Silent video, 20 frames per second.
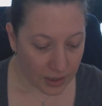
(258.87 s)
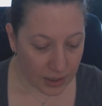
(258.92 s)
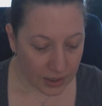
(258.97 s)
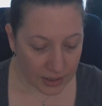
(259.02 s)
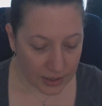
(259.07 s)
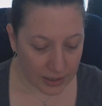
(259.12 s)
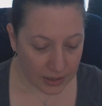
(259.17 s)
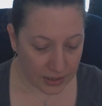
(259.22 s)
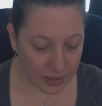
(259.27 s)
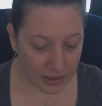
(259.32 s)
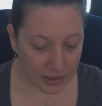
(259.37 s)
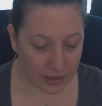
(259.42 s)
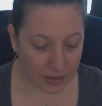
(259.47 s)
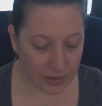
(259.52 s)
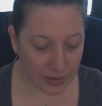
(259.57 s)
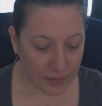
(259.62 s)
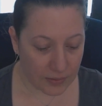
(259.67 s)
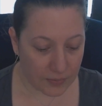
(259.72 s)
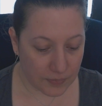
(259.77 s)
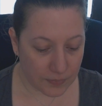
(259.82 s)

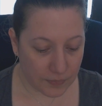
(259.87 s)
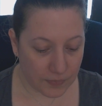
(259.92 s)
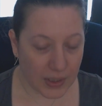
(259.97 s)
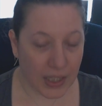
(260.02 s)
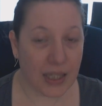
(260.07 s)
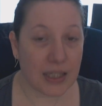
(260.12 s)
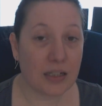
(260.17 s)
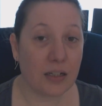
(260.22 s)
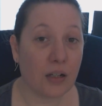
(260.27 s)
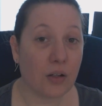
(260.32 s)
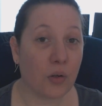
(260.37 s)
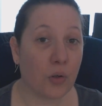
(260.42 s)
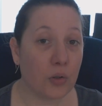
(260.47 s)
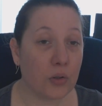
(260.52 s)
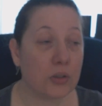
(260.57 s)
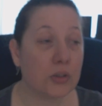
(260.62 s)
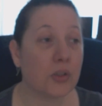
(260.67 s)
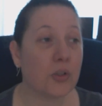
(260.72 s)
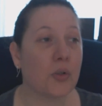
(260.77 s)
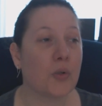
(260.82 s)
And
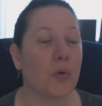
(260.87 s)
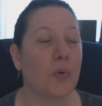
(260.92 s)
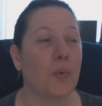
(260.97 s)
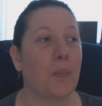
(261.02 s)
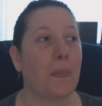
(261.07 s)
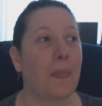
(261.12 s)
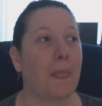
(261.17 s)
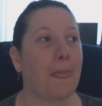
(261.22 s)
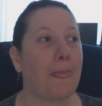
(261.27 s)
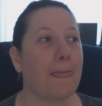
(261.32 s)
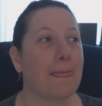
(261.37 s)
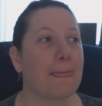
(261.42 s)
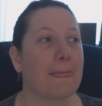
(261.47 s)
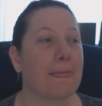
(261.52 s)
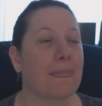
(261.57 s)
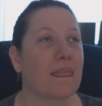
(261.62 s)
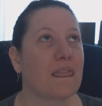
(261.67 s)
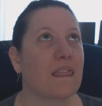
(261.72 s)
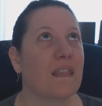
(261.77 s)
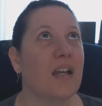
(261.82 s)
also
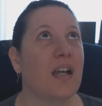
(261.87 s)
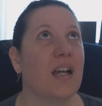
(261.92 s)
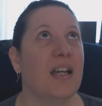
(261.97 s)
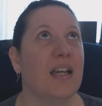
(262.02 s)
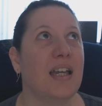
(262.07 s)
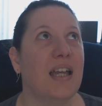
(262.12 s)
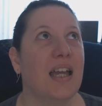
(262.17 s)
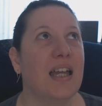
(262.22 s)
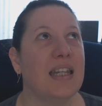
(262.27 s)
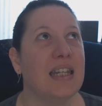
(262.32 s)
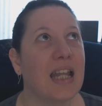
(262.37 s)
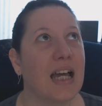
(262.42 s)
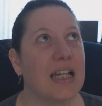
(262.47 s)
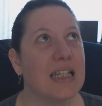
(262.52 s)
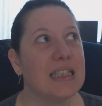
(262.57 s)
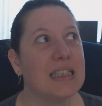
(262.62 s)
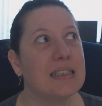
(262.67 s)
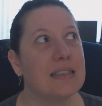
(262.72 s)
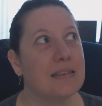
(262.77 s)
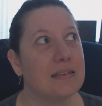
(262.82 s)
a
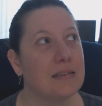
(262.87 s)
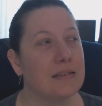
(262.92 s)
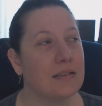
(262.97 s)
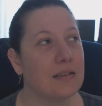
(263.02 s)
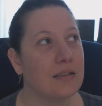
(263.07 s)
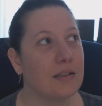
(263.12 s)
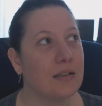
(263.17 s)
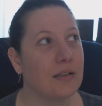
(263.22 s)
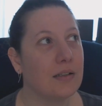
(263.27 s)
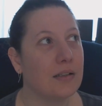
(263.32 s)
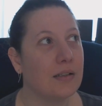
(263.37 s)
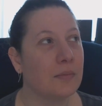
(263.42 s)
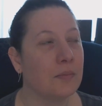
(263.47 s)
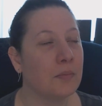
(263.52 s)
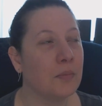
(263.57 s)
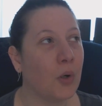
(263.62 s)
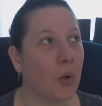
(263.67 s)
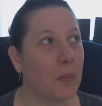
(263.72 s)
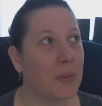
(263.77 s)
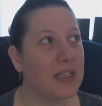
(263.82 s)
nice
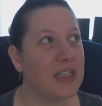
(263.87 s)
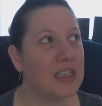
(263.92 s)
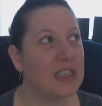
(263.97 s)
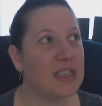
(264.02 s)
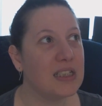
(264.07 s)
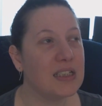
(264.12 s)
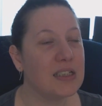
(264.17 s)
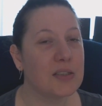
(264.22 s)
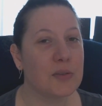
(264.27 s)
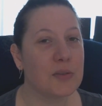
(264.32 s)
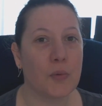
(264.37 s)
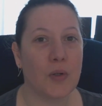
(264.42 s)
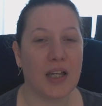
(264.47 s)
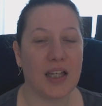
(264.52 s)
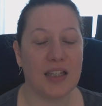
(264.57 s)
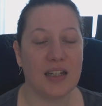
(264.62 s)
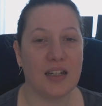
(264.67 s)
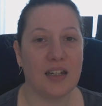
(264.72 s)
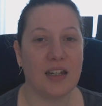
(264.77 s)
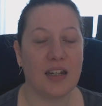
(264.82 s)
moment is
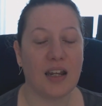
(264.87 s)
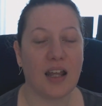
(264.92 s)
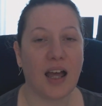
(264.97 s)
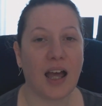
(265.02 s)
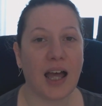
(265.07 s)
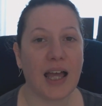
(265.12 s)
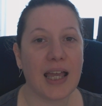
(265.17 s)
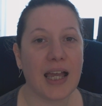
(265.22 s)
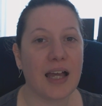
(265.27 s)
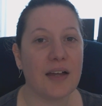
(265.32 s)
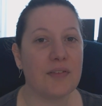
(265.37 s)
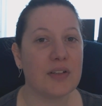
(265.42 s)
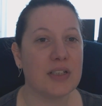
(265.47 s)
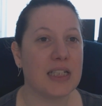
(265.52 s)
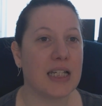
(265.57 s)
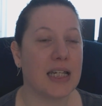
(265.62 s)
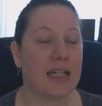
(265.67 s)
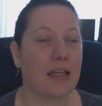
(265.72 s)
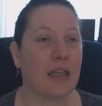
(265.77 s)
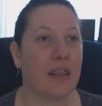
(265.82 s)
when I have a
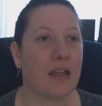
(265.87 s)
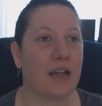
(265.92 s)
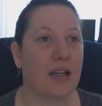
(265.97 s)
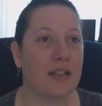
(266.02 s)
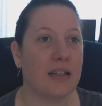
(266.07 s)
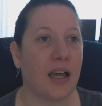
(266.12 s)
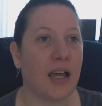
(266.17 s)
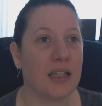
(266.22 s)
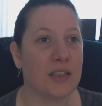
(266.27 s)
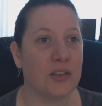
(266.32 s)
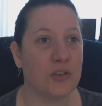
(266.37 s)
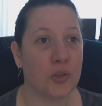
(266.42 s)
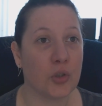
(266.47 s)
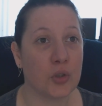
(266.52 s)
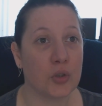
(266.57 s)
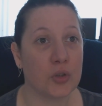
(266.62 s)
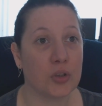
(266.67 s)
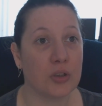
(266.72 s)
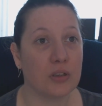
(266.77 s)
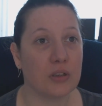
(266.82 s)
deck that I
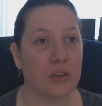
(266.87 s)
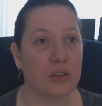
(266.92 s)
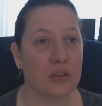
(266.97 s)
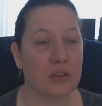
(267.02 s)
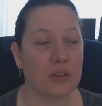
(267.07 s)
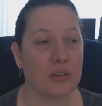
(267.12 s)
don't